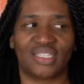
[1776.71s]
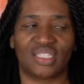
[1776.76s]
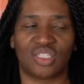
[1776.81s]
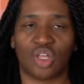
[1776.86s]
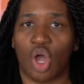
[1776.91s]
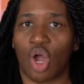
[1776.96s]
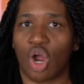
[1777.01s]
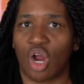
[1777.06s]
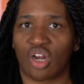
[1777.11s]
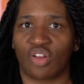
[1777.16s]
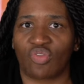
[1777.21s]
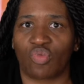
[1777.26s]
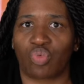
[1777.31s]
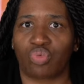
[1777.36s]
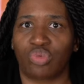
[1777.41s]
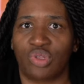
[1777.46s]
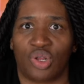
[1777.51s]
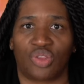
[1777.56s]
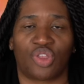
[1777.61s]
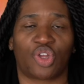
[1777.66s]
to the heart of
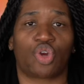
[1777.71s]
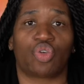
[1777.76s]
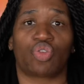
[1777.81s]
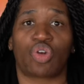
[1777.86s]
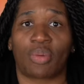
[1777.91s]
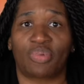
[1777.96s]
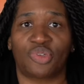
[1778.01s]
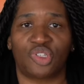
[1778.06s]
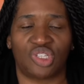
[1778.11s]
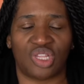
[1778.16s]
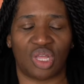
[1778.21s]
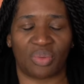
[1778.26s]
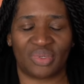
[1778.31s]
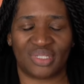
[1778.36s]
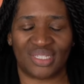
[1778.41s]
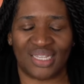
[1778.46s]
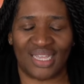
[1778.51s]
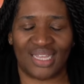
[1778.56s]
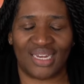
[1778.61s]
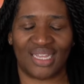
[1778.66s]
you know the corruption that
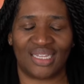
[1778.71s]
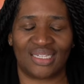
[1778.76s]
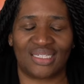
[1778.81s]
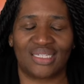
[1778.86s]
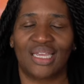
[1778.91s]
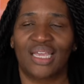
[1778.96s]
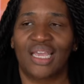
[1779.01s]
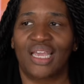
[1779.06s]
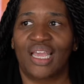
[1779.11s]
was in it.